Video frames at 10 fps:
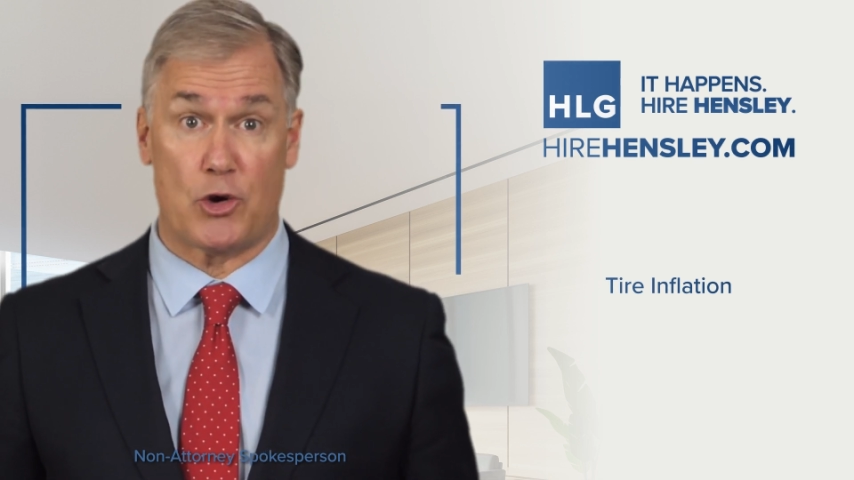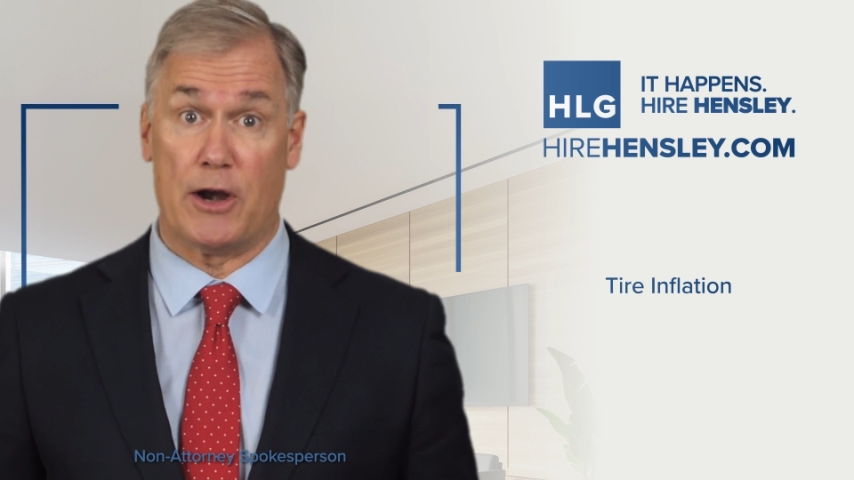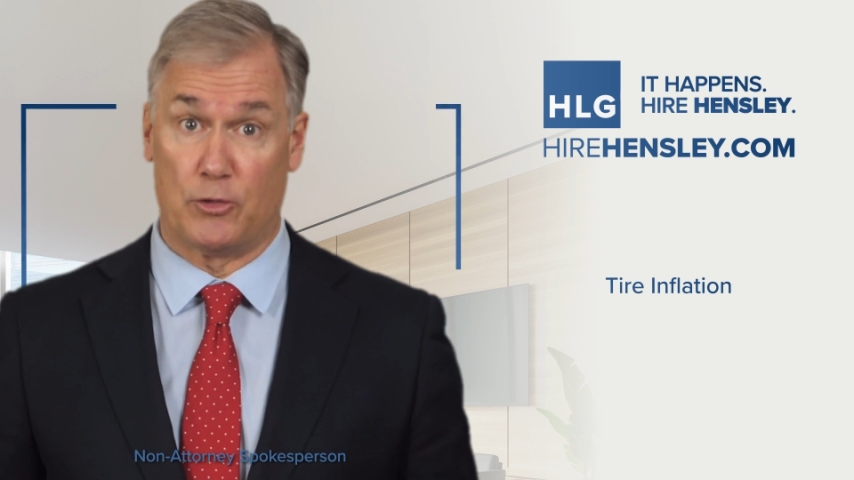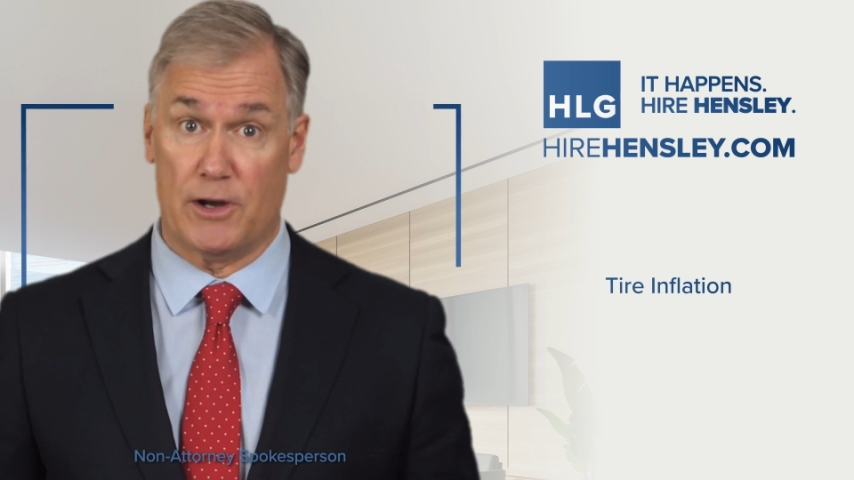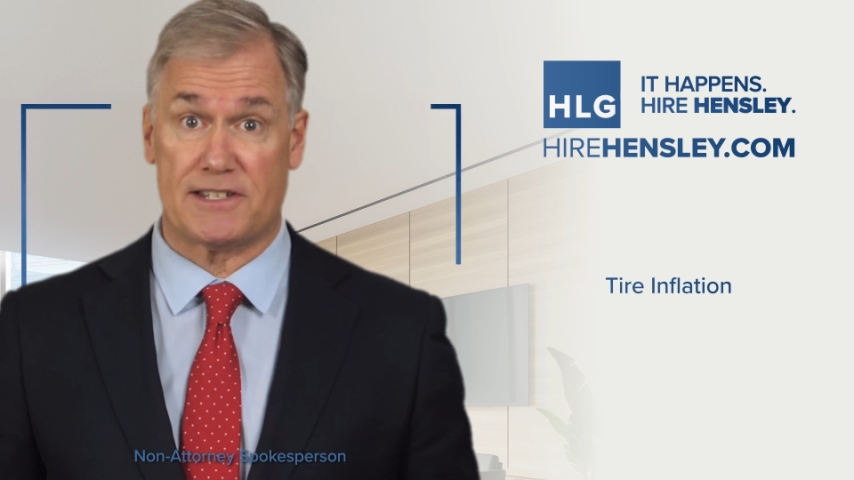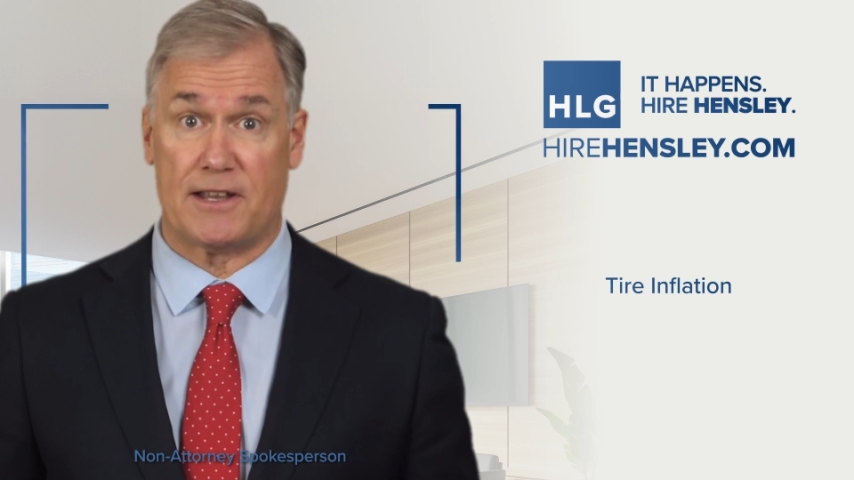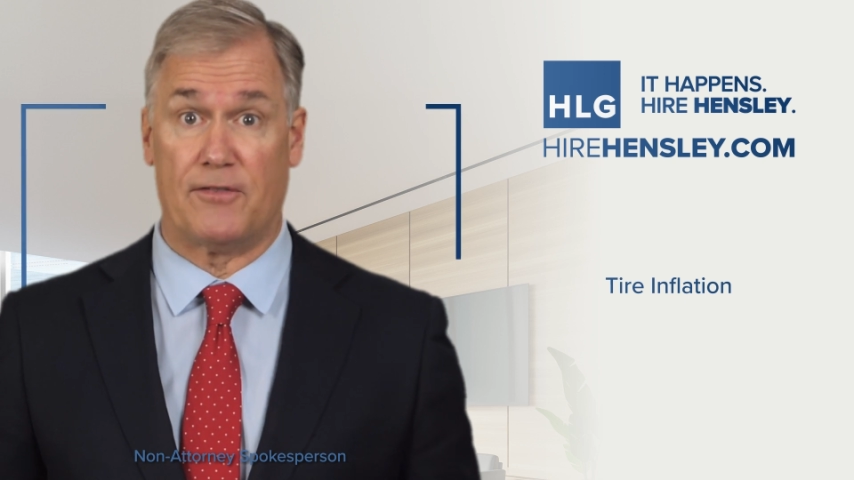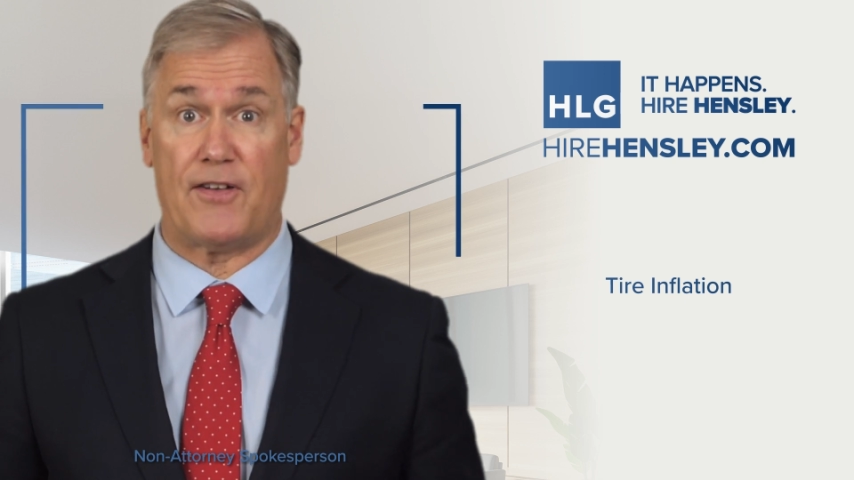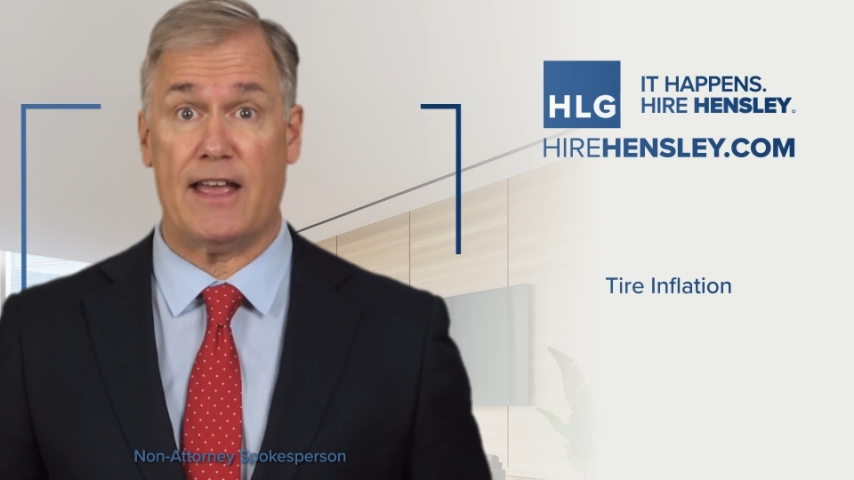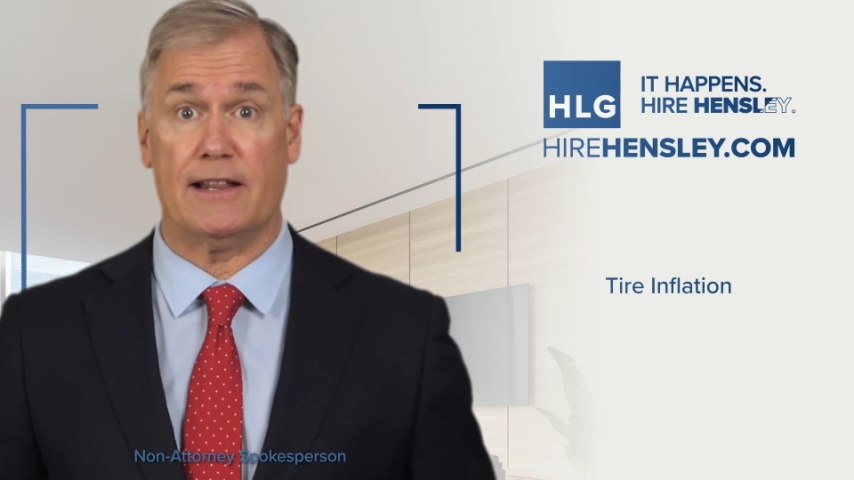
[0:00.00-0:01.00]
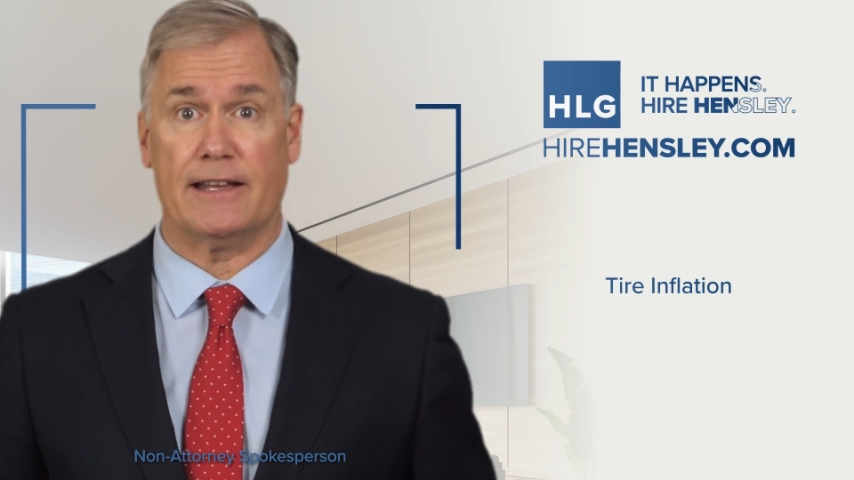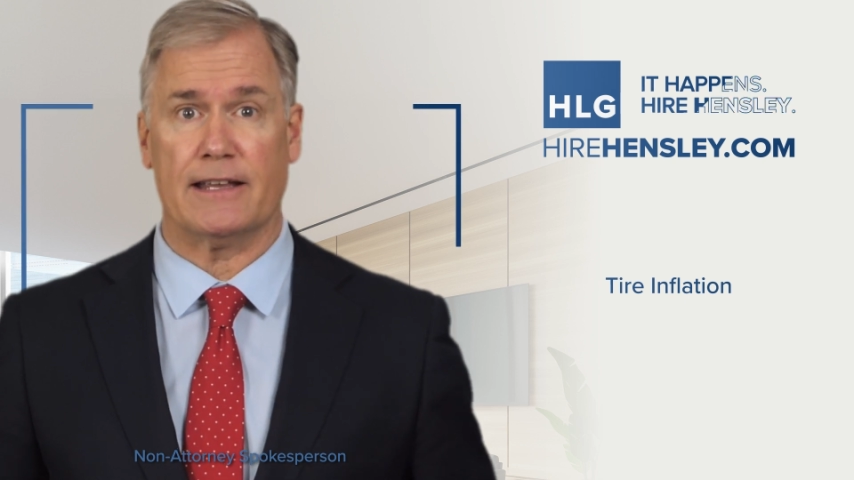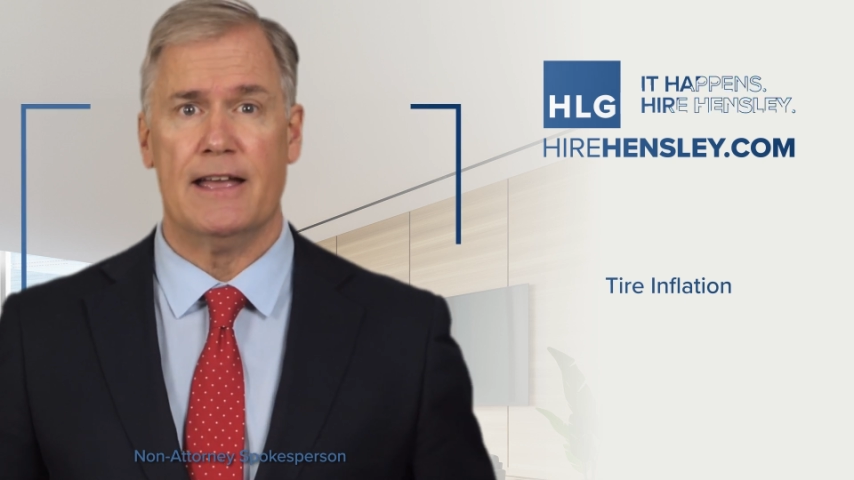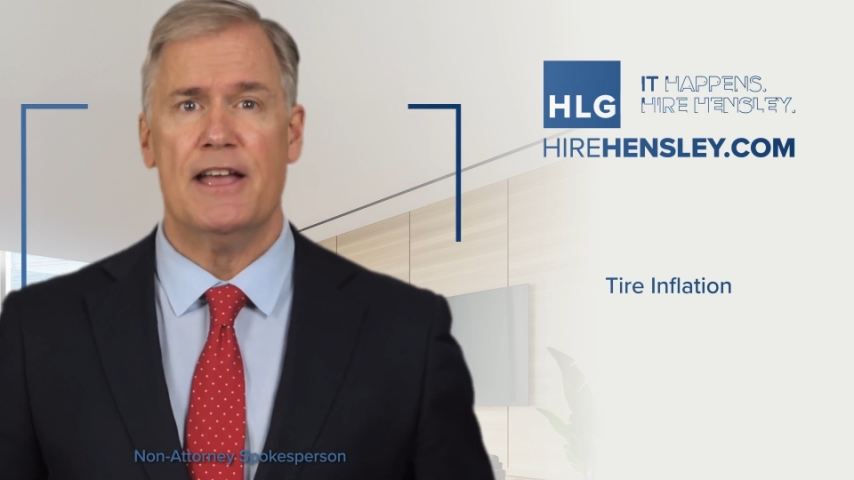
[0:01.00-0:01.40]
are at risk of failing,